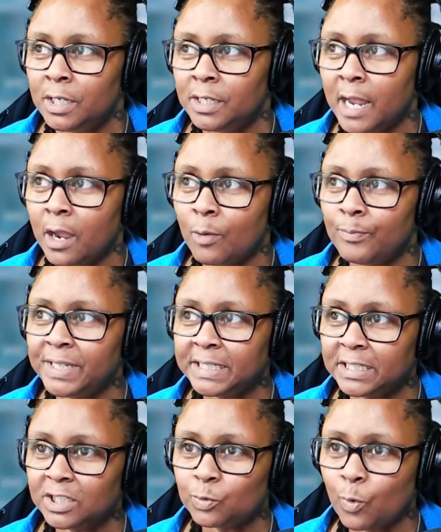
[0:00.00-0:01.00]
Now,
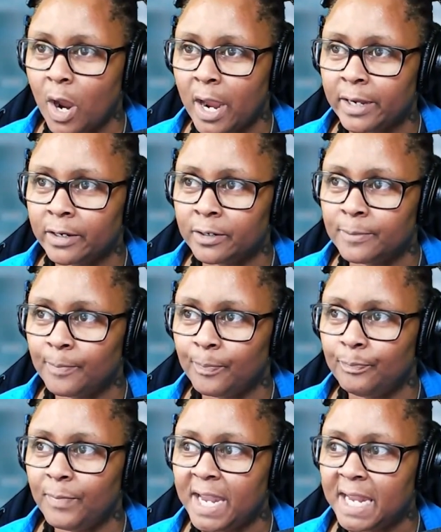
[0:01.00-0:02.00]
Business Wire
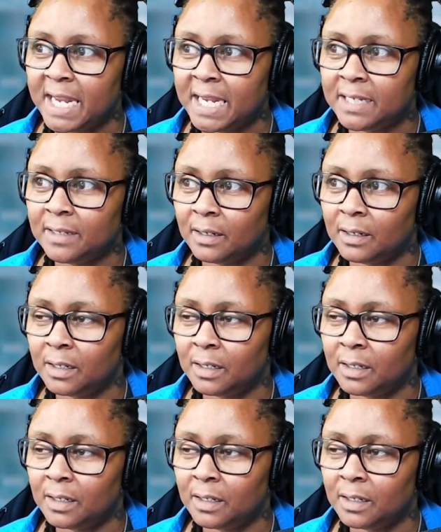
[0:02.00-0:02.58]
made